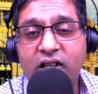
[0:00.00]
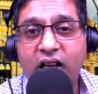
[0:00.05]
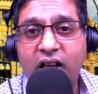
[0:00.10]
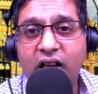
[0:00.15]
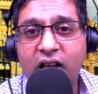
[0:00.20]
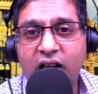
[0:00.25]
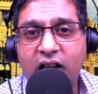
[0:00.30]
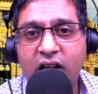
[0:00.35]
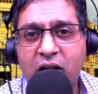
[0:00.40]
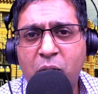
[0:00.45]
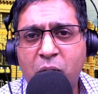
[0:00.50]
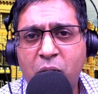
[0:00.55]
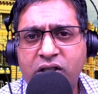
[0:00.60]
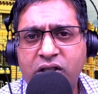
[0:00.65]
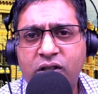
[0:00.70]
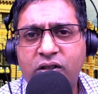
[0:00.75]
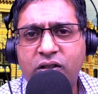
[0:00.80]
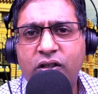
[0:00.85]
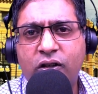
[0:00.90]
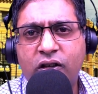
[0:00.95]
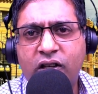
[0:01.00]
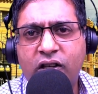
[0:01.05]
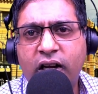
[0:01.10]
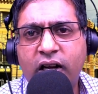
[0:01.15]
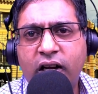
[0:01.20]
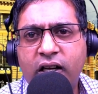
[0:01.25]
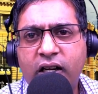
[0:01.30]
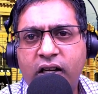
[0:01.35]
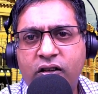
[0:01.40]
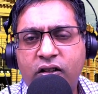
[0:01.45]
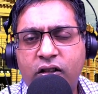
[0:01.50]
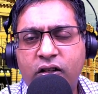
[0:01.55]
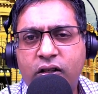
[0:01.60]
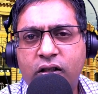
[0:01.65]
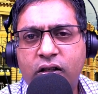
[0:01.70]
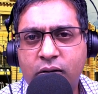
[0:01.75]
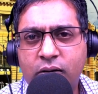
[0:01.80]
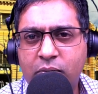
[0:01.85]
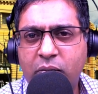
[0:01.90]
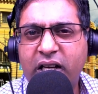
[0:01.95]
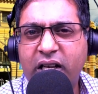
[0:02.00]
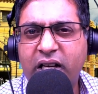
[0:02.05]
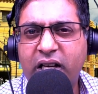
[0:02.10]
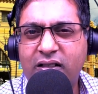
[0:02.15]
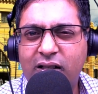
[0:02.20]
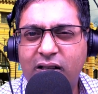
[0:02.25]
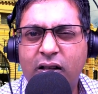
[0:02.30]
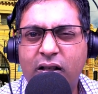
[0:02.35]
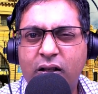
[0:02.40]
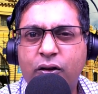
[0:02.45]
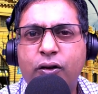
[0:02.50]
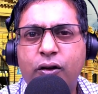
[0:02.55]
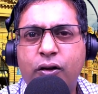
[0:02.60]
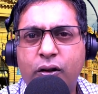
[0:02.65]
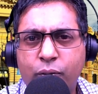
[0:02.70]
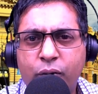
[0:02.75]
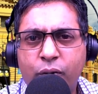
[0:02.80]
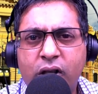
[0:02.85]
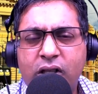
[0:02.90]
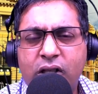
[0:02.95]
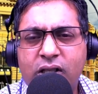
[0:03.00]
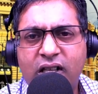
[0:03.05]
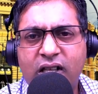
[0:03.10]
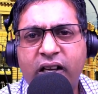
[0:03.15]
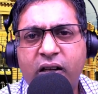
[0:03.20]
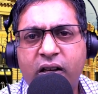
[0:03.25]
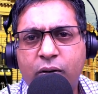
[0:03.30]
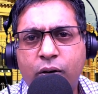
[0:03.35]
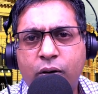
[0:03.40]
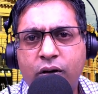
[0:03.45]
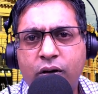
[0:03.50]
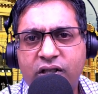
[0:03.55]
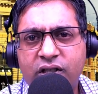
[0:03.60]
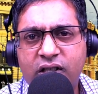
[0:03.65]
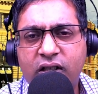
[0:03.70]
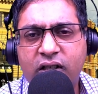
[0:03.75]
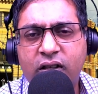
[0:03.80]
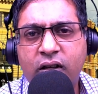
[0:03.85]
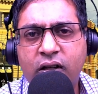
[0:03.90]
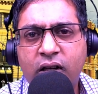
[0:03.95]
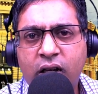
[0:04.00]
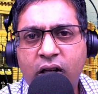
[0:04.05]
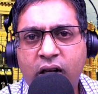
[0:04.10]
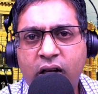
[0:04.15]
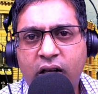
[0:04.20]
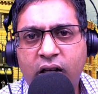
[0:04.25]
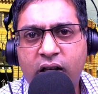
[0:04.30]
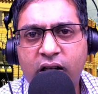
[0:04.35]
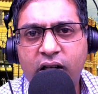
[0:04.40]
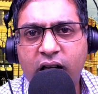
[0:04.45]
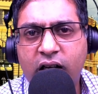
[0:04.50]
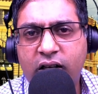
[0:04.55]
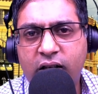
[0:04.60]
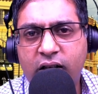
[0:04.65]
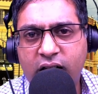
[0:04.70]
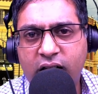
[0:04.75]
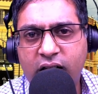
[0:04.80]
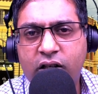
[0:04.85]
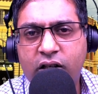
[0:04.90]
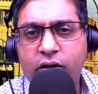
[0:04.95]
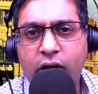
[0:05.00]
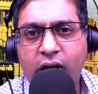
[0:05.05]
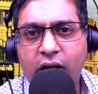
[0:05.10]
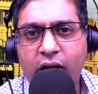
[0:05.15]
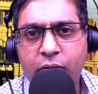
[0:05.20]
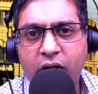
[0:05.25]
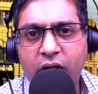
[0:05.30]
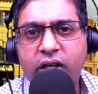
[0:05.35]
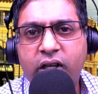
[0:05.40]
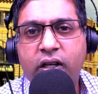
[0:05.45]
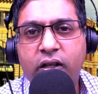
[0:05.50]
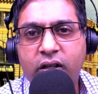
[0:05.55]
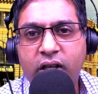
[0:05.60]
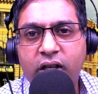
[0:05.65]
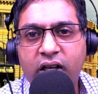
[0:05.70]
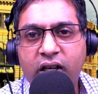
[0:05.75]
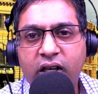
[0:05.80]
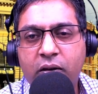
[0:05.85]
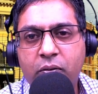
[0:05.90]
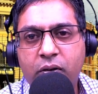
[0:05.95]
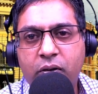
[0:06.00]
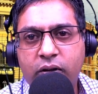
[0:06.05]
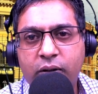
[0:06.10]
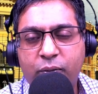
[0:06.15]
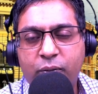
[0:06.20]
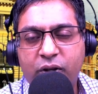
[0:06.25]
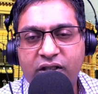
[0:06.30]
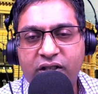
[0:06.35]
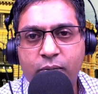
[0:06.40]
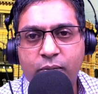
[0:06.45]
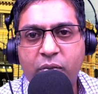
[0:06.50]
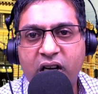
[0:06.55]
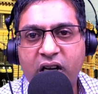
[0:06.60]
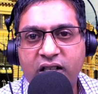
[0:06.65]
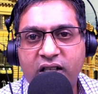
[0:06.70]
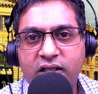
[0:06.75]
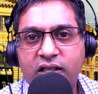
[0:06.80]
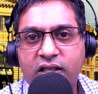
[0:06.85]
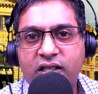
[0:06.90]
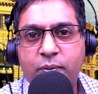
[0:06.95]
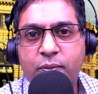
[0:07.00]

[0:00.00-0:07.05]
a mentor. Yeah, and then once you turn eighteen, you can basically do the real estate course and get it, hit the ground running on there with, with some past